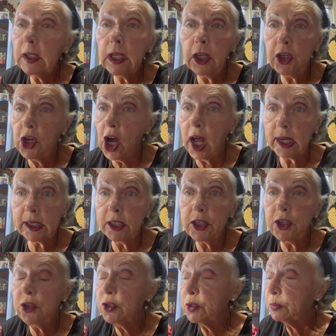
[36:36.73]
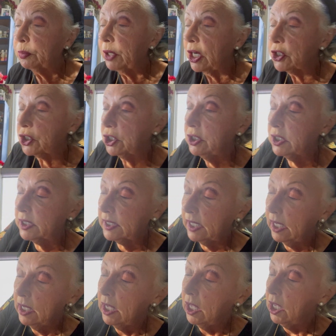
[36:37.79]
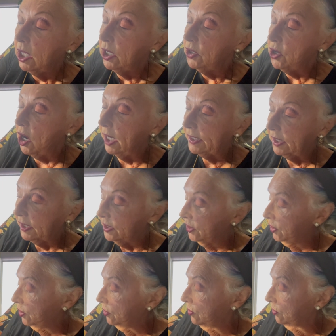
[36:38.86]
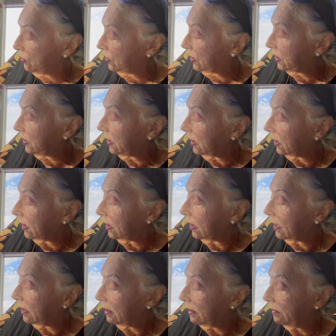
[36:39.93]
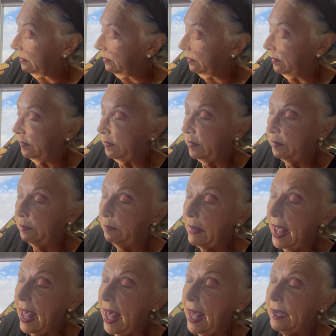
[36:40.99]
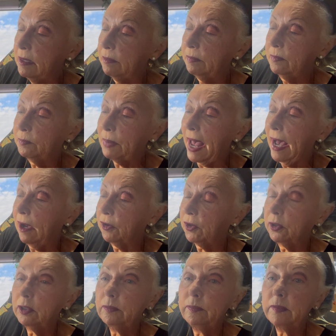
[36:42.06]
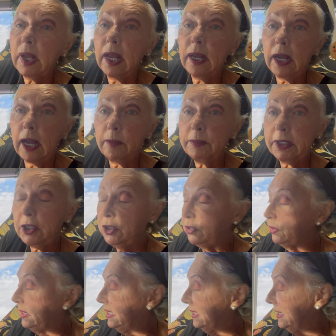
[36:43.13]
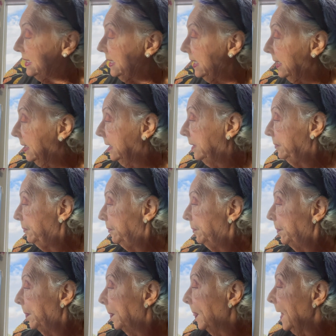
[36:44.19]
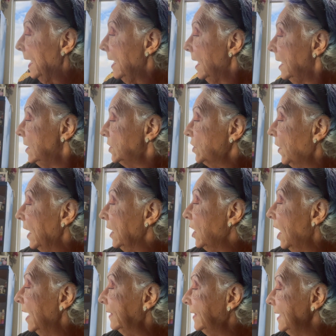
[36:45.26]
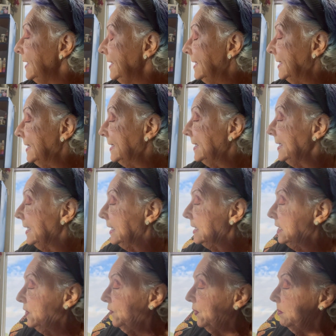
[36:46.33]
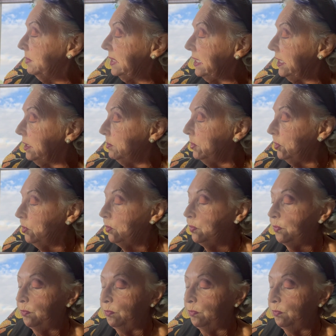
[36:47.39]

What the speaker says: Not going to use brushes, not going to use matte powder. I'm going to use stick. So I got these sticks from Temu,